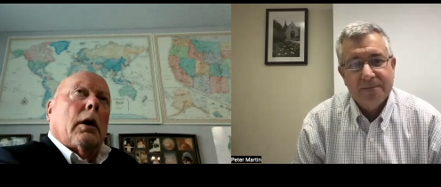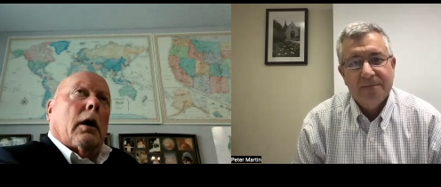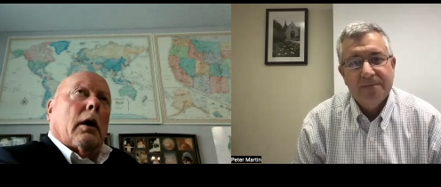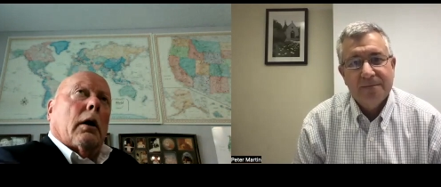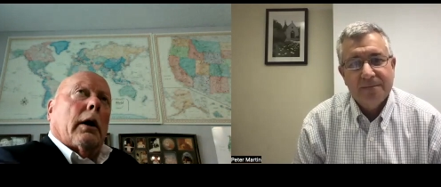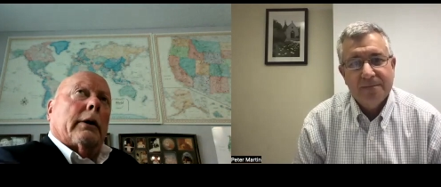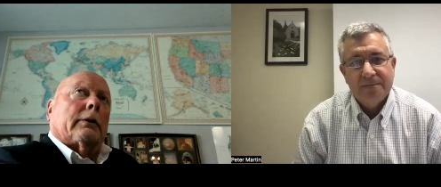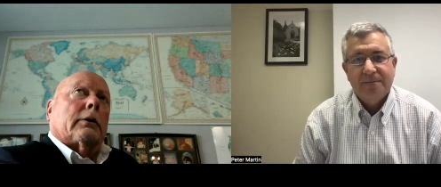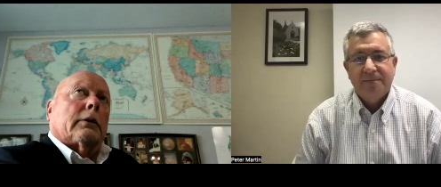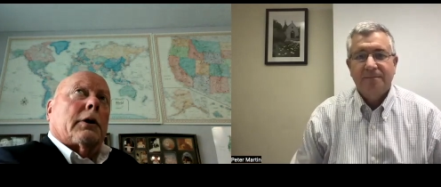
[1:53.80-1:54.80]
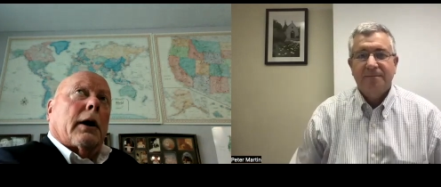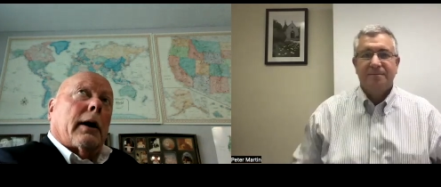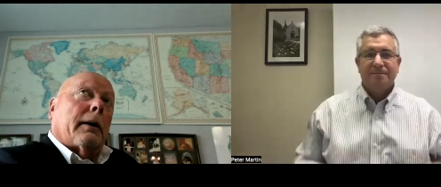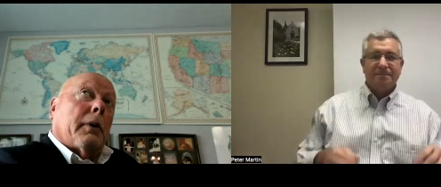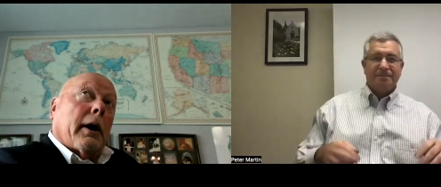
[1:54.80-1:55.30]
Speaker 1: uh, at the
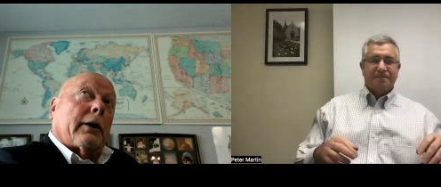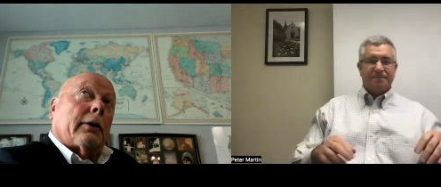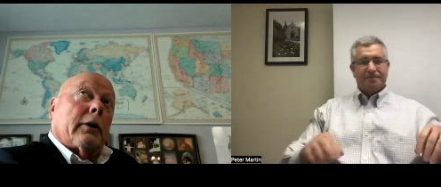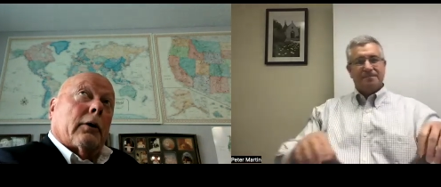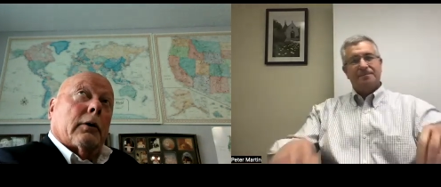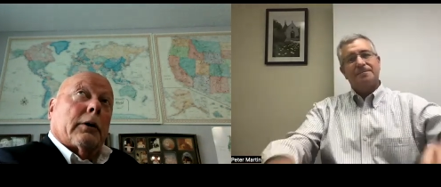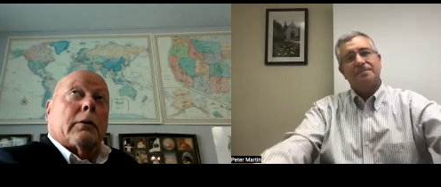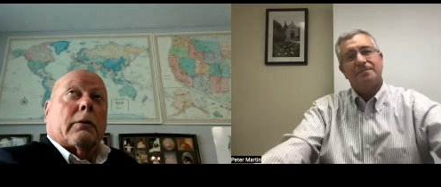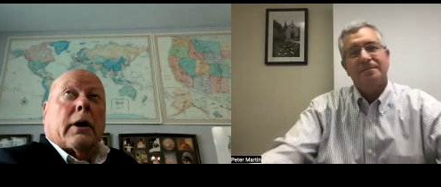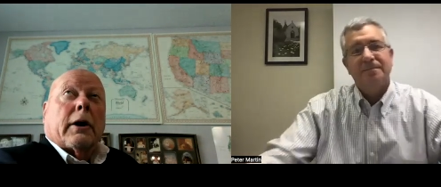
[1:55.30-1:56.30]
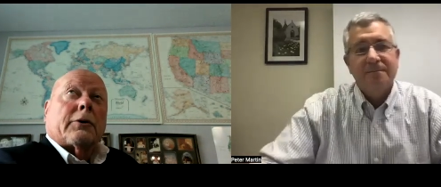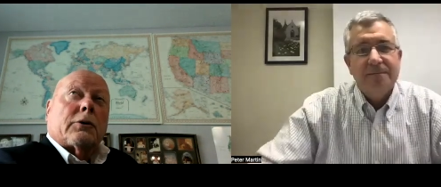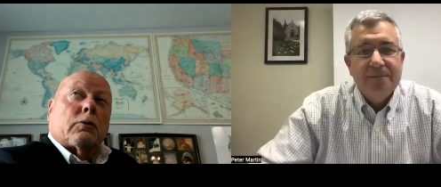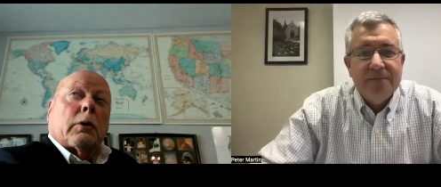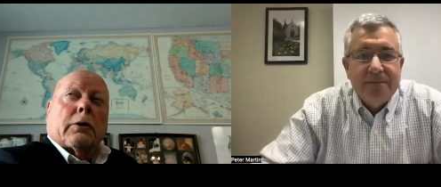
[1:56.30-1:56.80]
time, back in the early
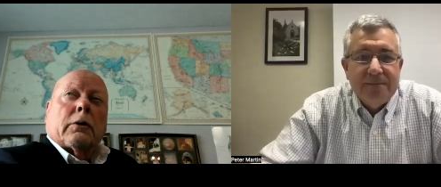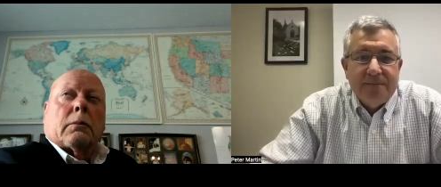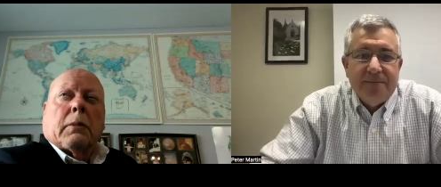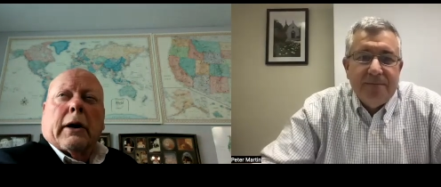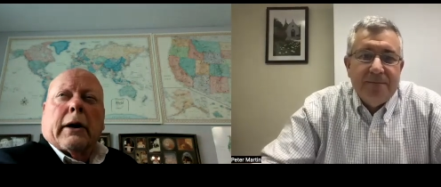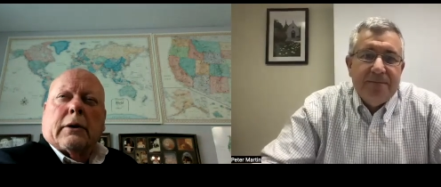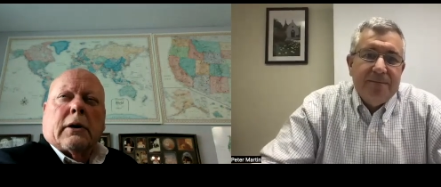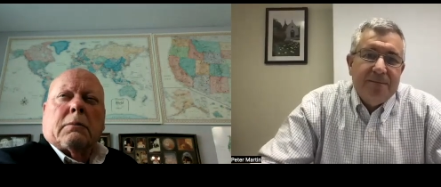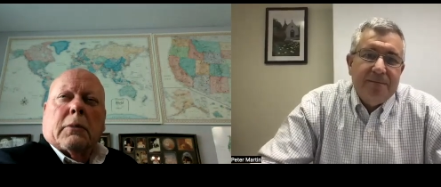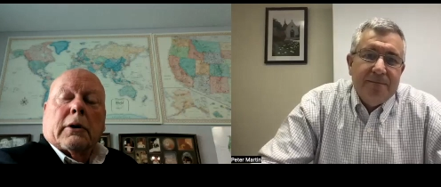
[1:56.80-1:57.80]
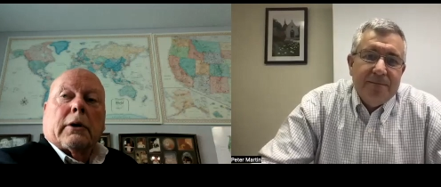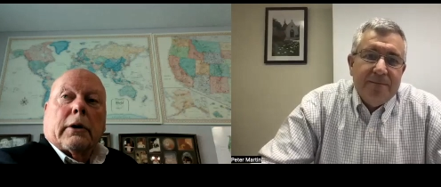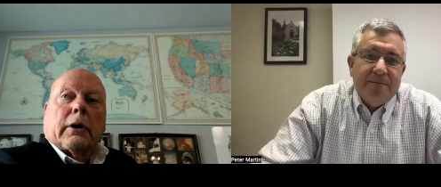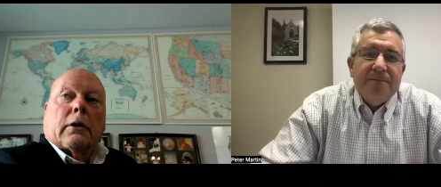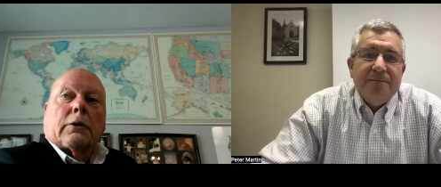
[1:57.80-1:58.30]
2000s, we were doing about 18 million a
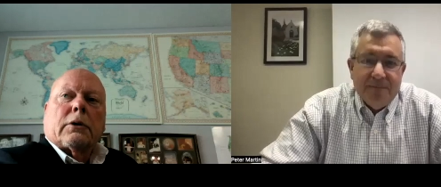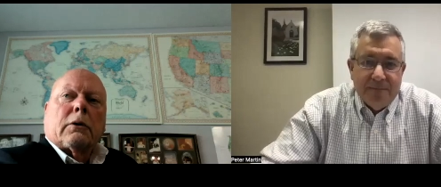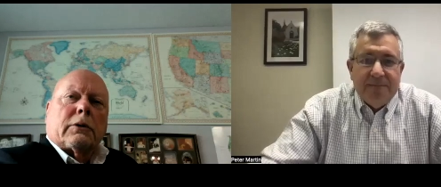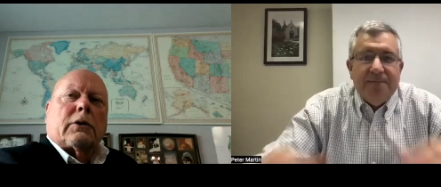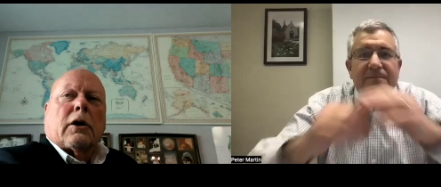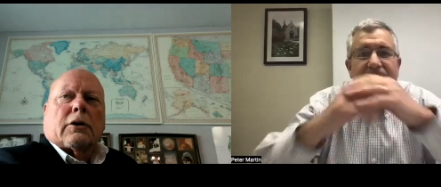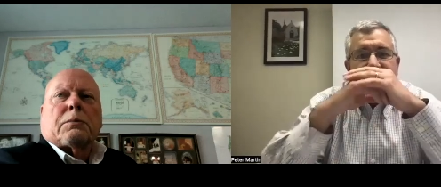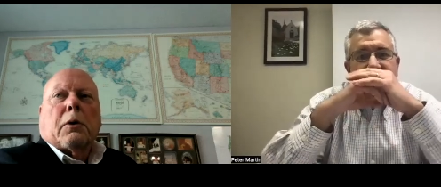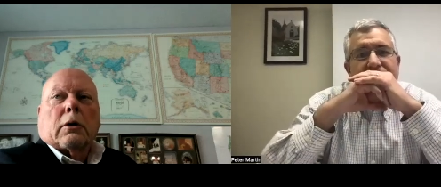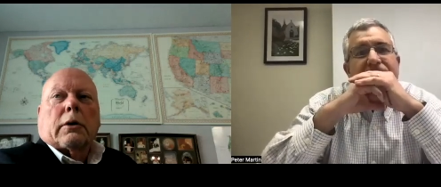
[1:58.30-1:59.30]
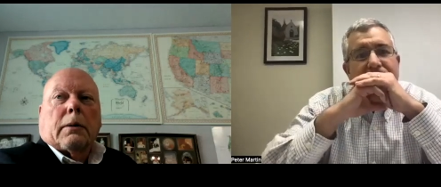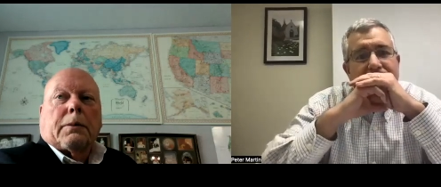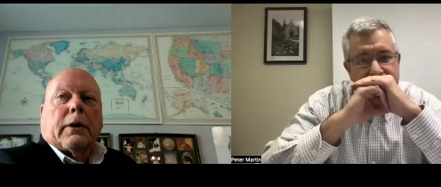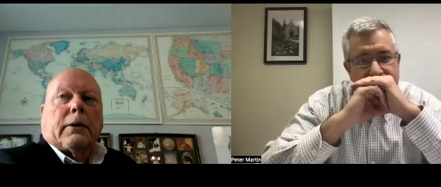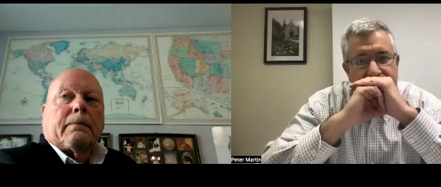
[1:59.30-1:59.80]
year. So it's not a small
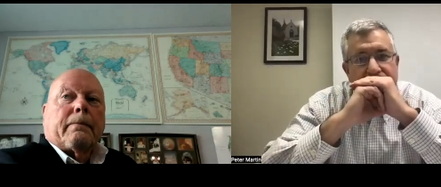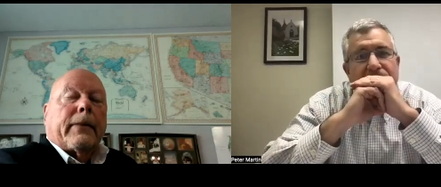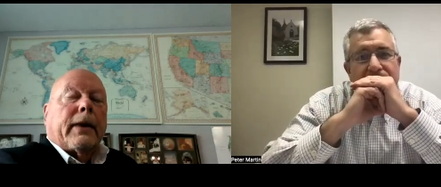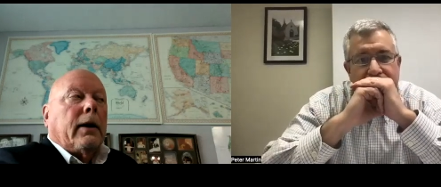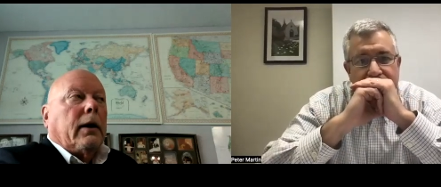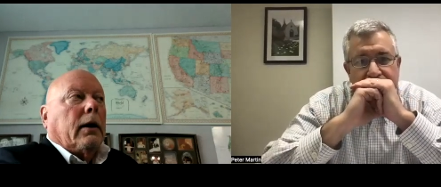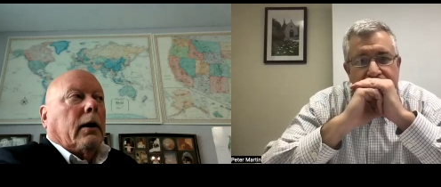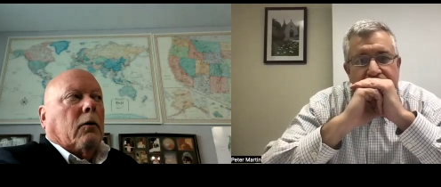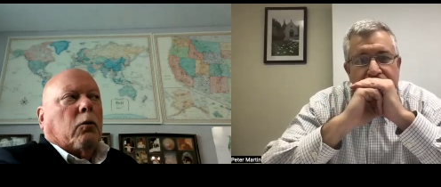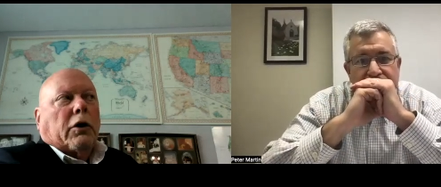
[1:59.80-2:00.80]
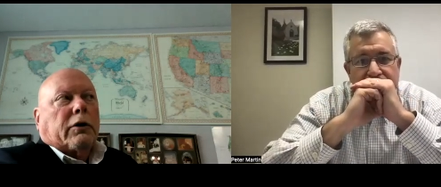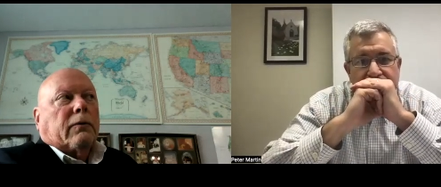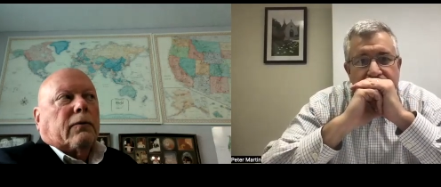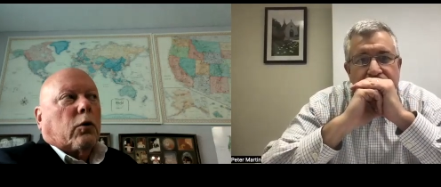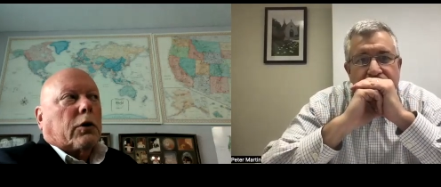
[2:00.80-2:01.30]
company. Uh, worked
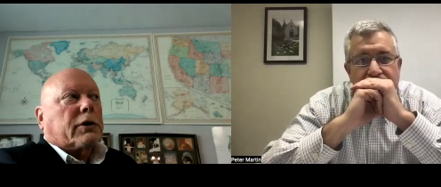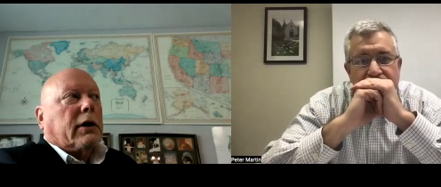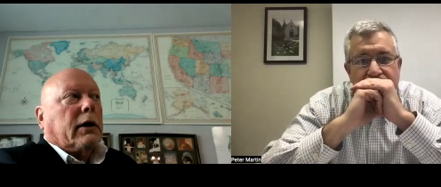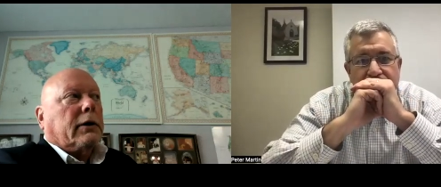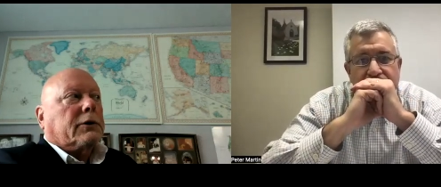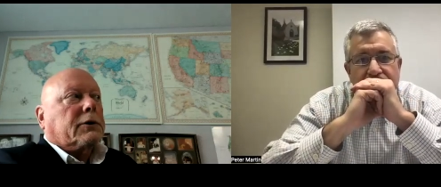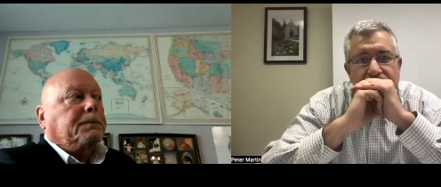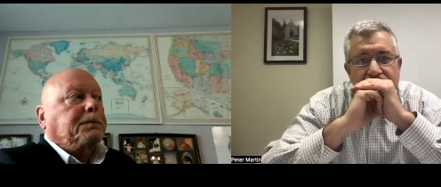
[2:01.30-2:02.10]
in four states.